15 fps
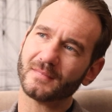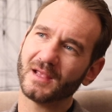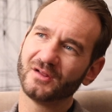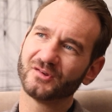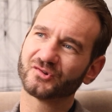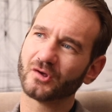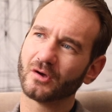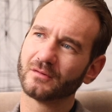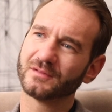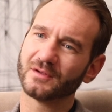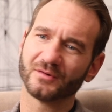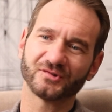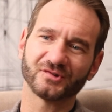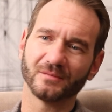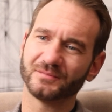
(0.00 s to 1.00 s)
and so
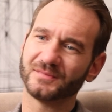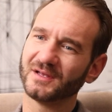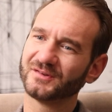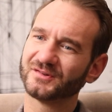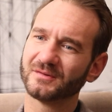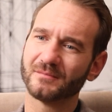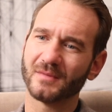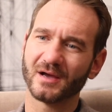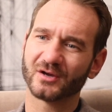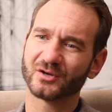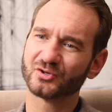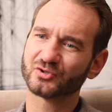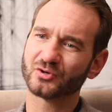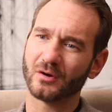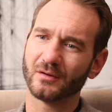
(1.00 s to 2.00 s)
there are some things in my
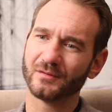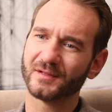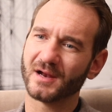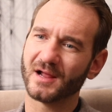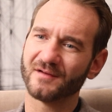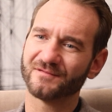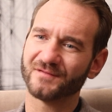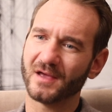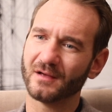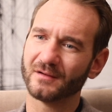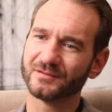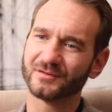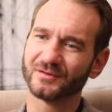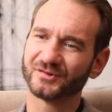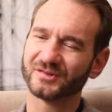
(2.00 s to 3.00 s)
control that I
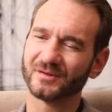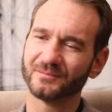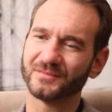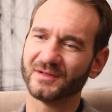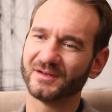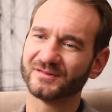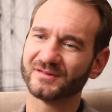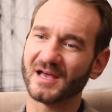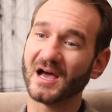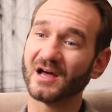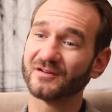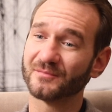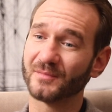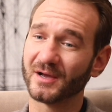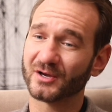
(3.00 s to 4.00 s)
failed. There are some things
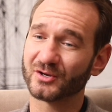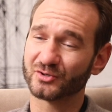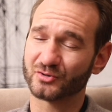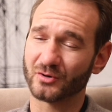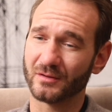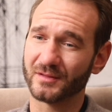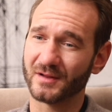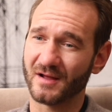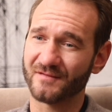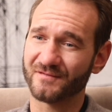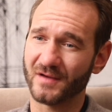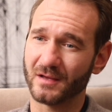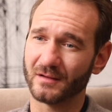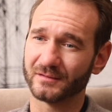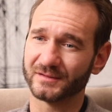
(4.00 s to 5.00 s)
out of my control that I
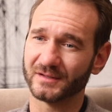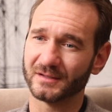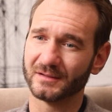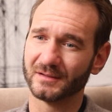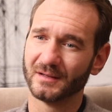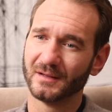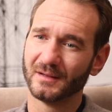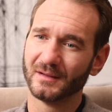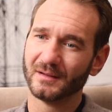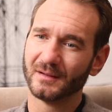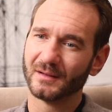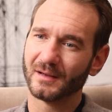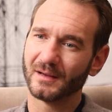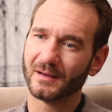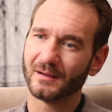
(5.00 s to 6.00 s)
failed in.
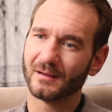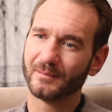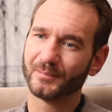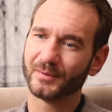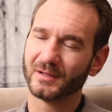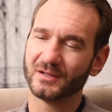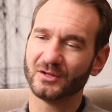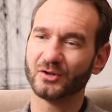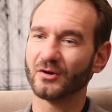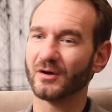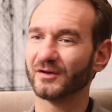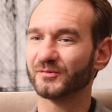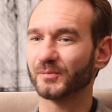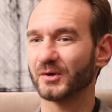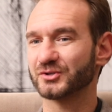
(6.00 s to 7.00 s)
But
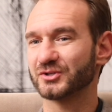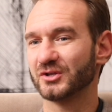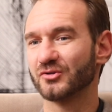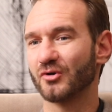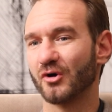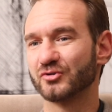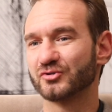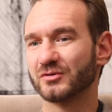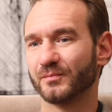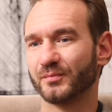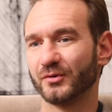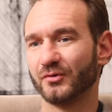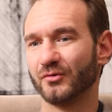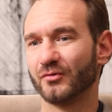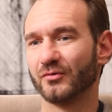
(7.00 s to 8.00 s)
especially in the
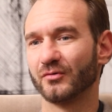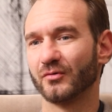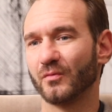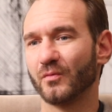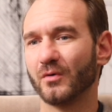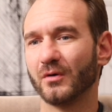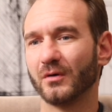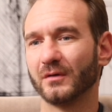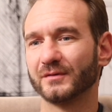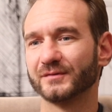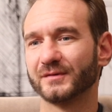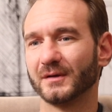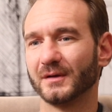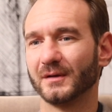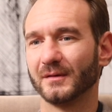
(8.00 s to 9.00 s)
entrepreneurial
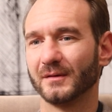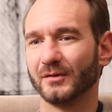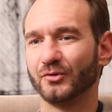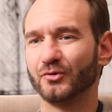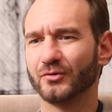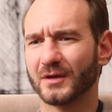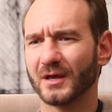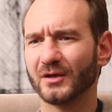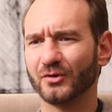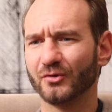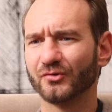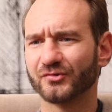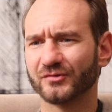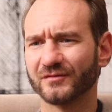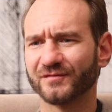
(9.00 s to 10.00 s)
world, you get
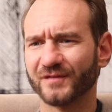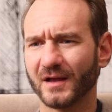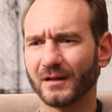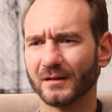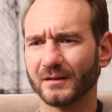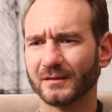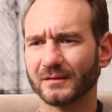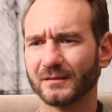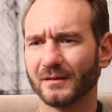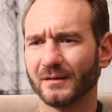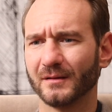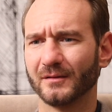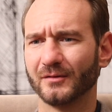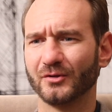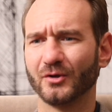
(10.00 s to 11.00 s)
used to failing.
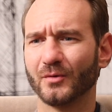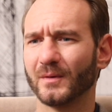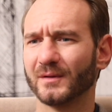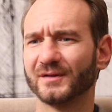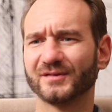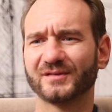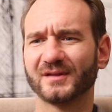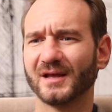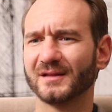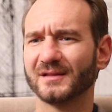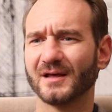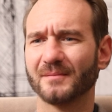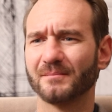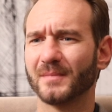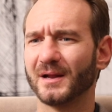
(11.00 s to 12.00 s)
You understand
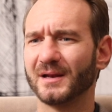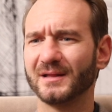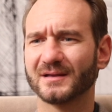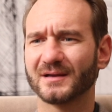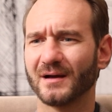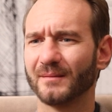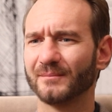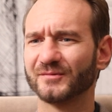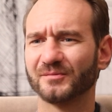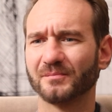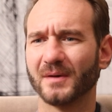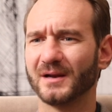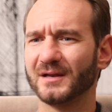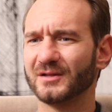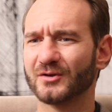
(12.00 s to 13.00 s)
that money comes,
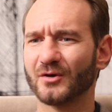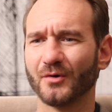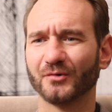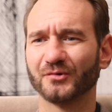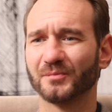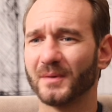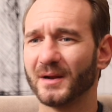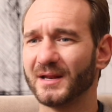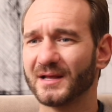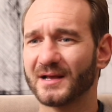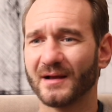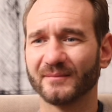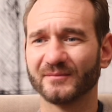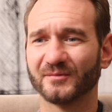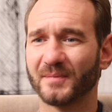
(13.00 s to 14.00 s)
money goes, money
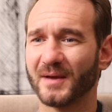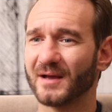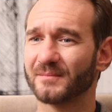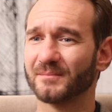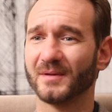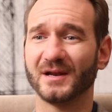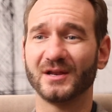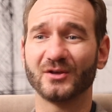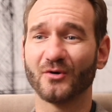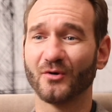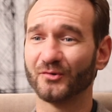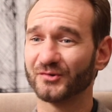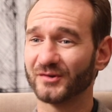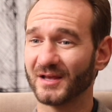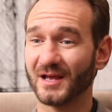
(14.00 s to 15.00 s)
comes back, money
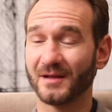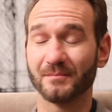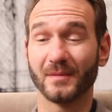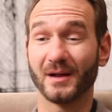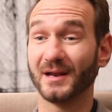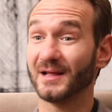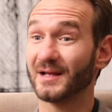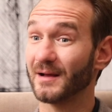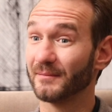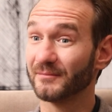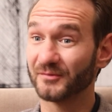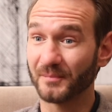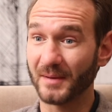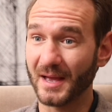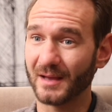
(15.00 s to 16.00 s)
goes again, money
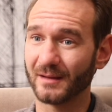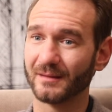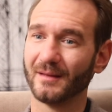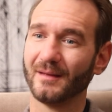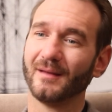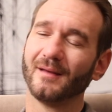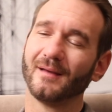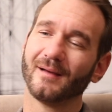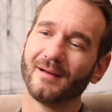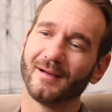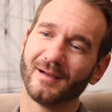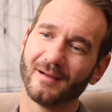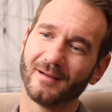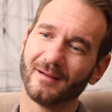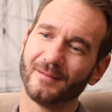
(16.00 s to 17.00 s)
comes back.
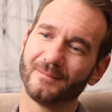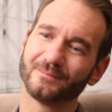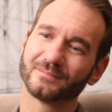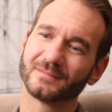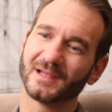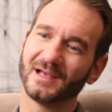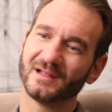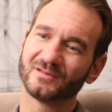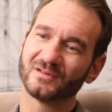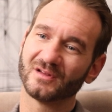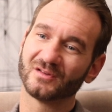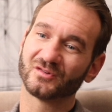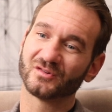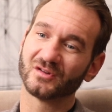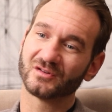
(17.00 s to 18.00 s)

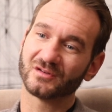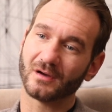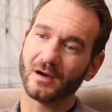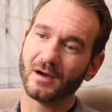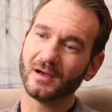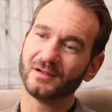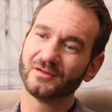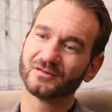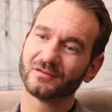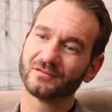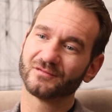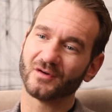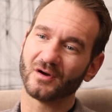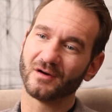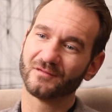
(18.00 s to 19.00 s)
It's the tides
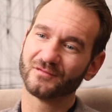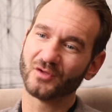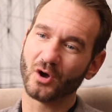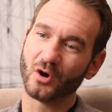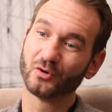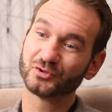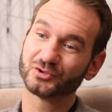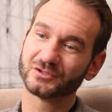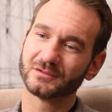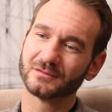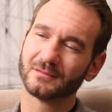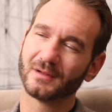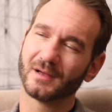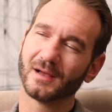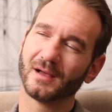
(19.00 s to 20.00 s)
of the
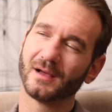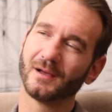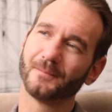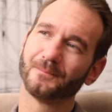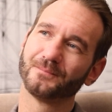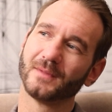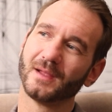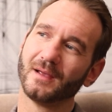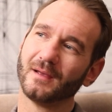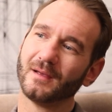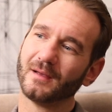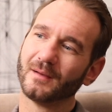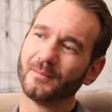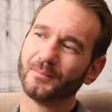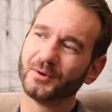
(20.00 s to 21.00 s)
ocean.
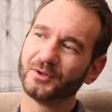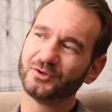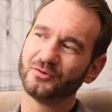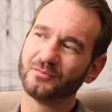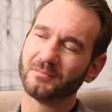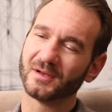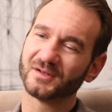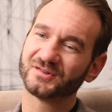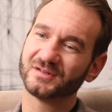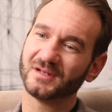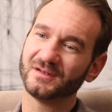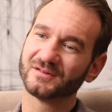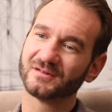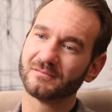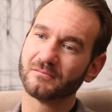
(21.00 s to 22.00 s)
But you must
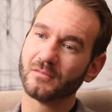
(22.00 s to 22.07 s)
seize the